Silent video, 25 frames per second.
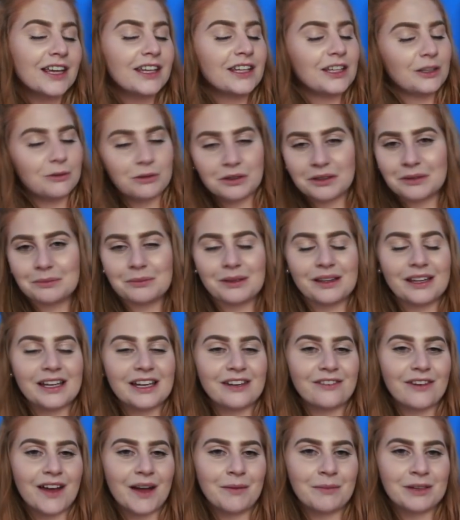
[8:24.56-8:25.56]
You wouldn't
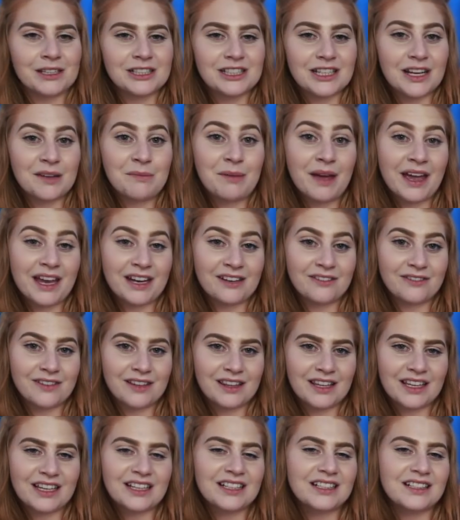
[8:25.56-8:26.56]
believe how much I paid
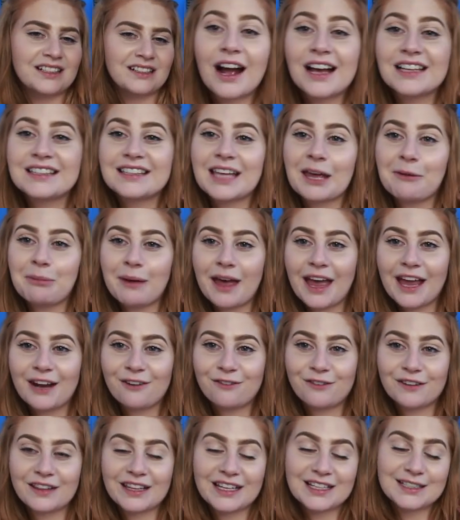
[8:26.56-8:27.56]
for these. Price I
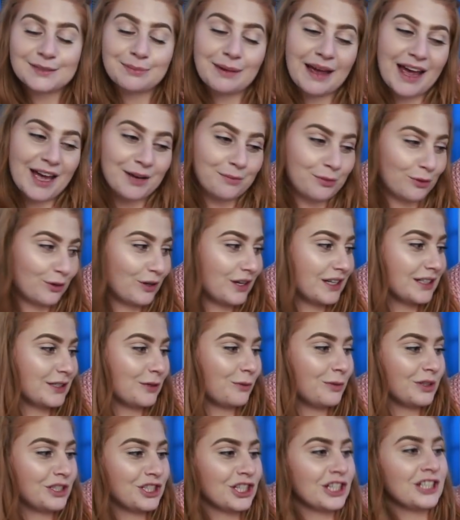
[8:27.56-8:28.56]
paid for these bad boys,
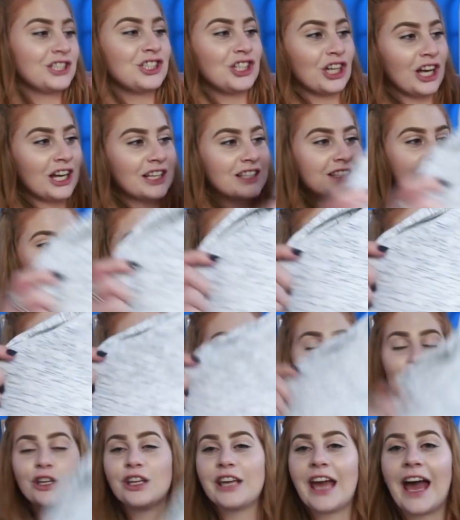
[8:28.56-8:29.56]
which are just
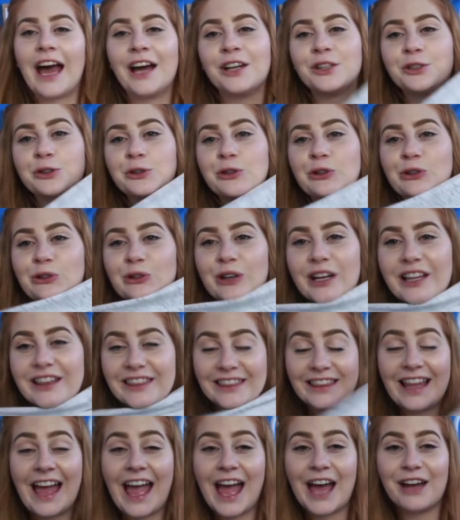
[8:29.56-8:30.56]
casual
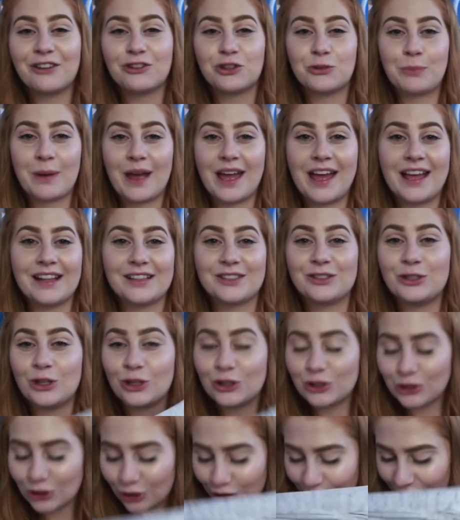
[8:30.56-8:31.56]
lounge pants.
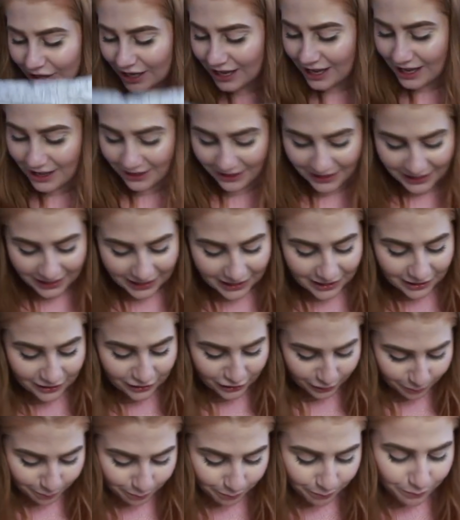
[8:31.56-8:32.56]
No joke. They are
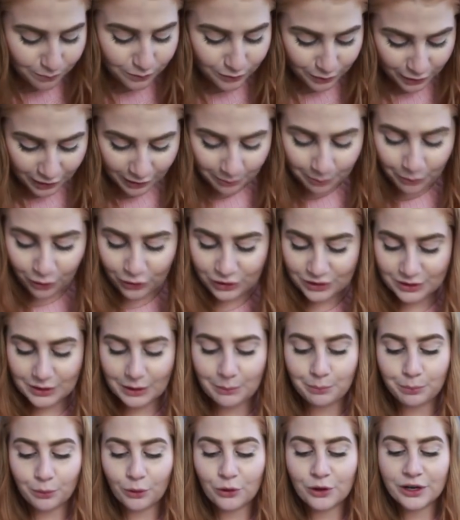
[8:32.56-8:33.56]
the the
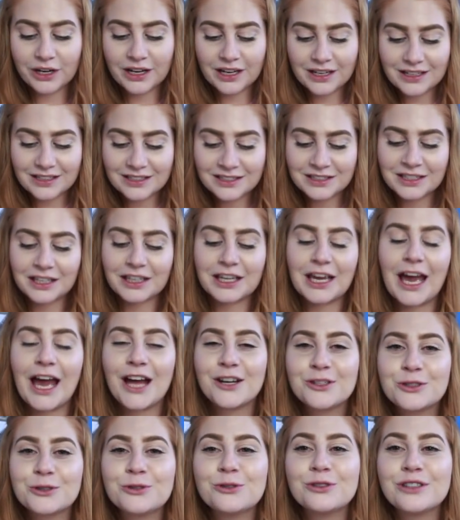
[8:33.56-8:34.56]
most boringest
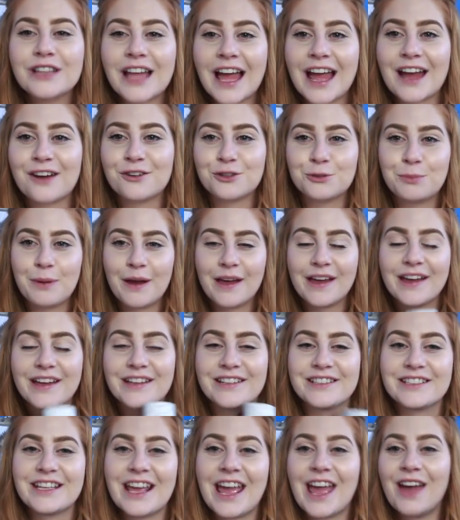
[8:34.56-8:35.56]
casual lounge
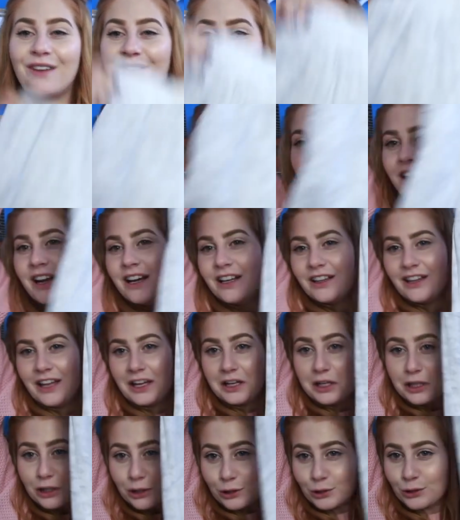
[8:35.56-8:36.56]
pants ever.
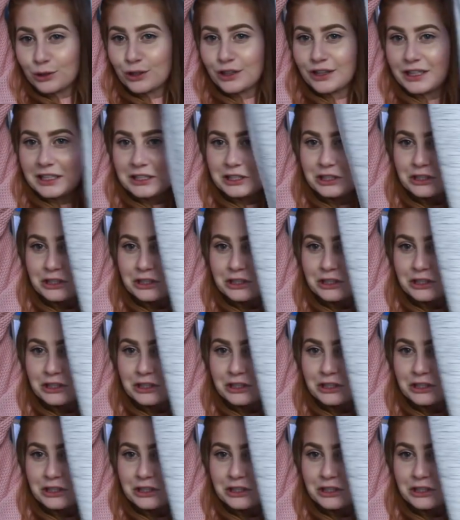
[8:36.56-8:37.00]
Like, look, they're